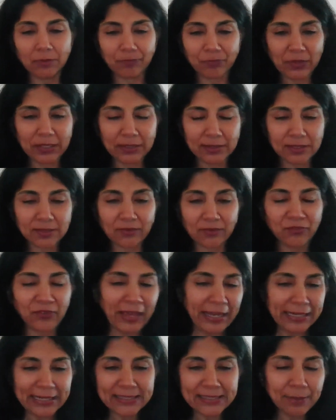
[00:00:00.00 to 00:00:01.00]
it's
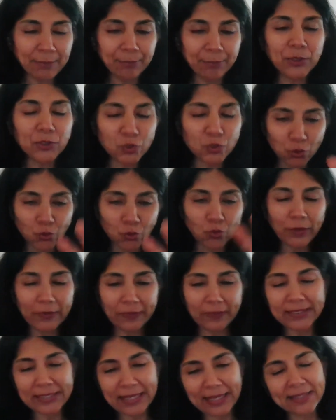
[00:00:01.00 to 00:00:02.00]
fairly simple to do,
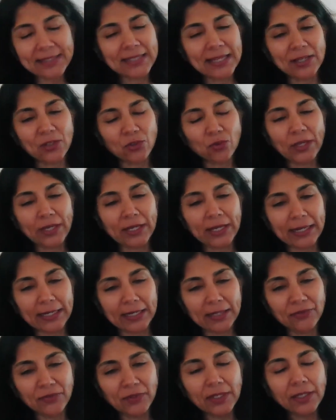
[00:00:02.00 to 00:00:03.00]
in the sense that you can kind of,